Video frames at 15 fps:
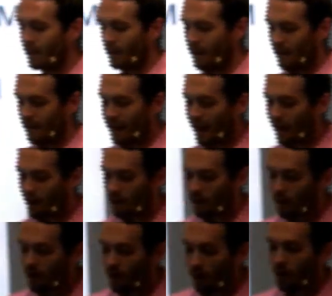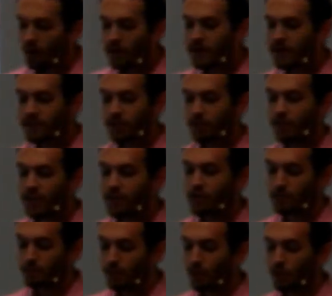Now, not only does the religious
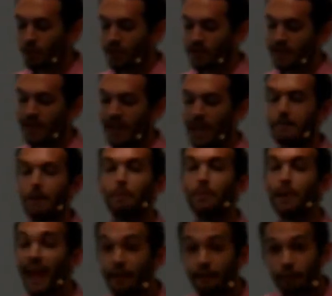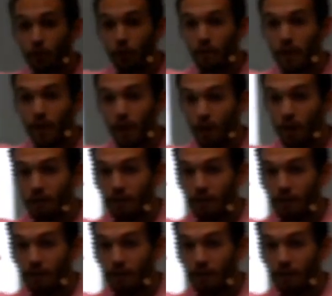pluralist claim a platform of